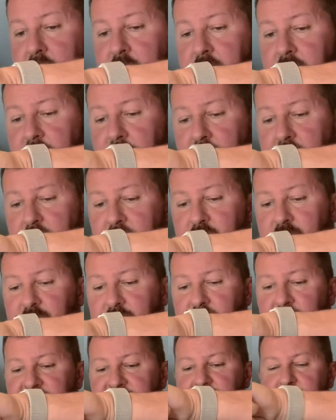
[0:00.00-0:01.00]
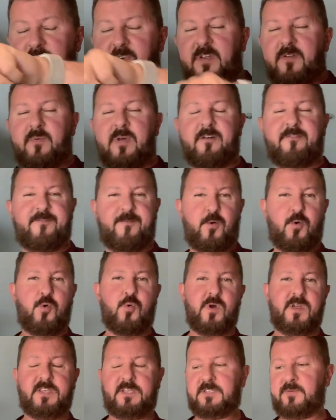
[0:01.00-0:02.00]
Um, I think I've had about four
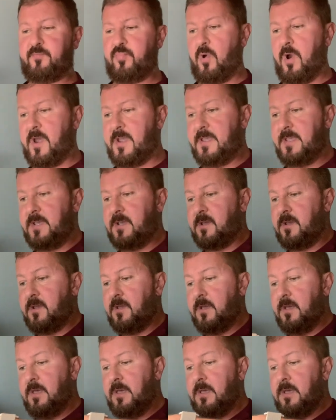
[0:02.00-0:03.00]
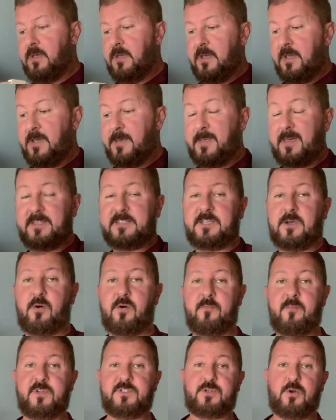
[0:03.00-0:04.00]
weeks break. In that
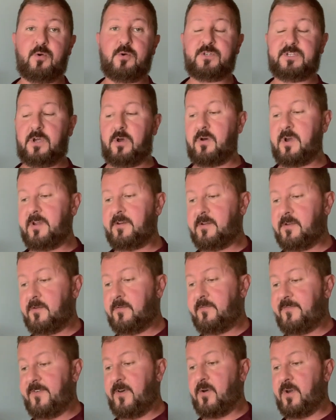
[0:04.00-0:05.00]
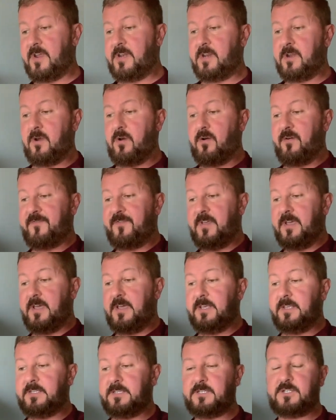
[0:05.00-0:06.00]
time my dog died, 13 and a half
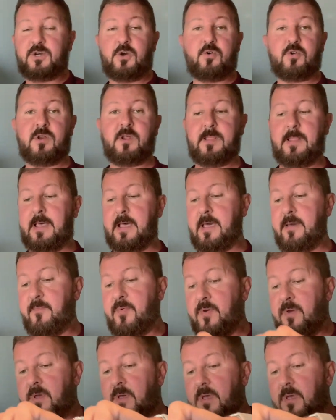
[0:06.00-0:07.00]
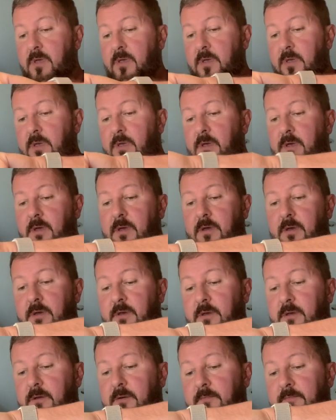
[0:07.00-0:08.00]
years, chocolate lab,
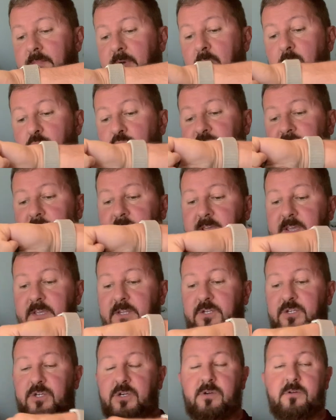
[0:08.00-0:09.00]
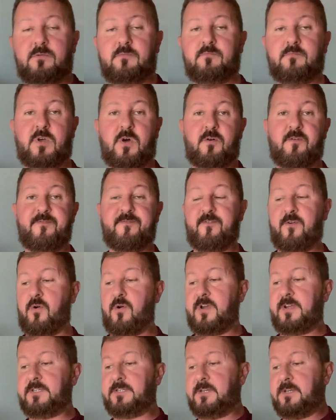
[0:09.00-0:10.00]
old age,
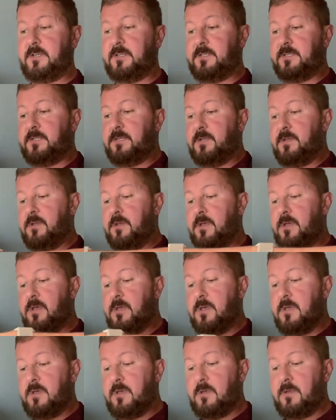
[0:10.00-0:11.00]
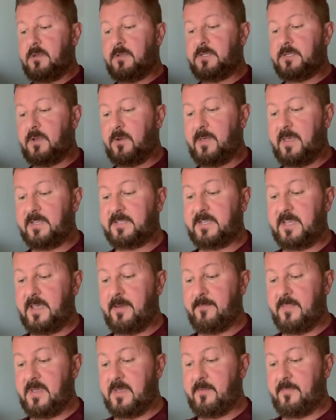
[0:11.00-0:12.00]
arthritis. So that's hit me a